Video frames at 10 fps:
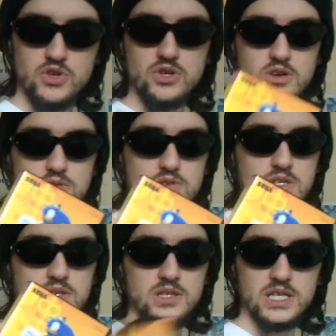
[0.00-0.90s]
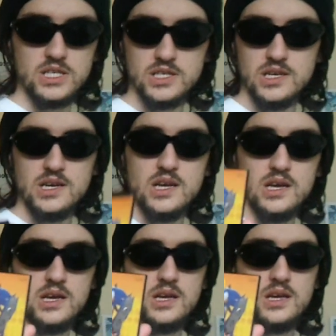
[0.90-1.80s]
Russian cartridge. I
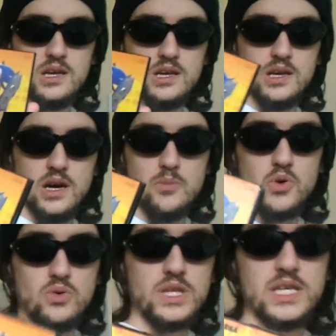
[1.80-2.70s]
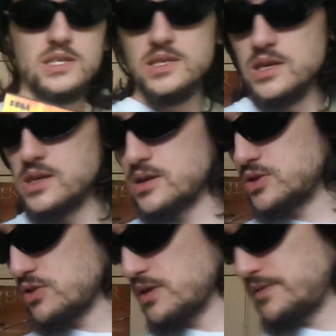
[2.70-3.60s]
bought this and
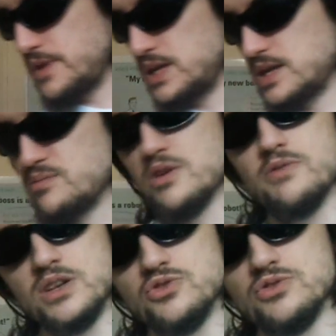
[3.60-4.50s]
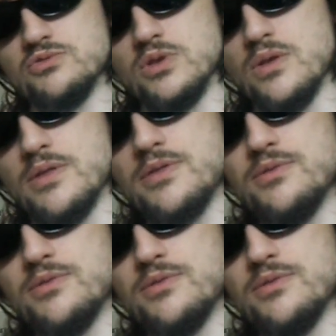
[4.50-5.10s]
I tried fitting it in my Retron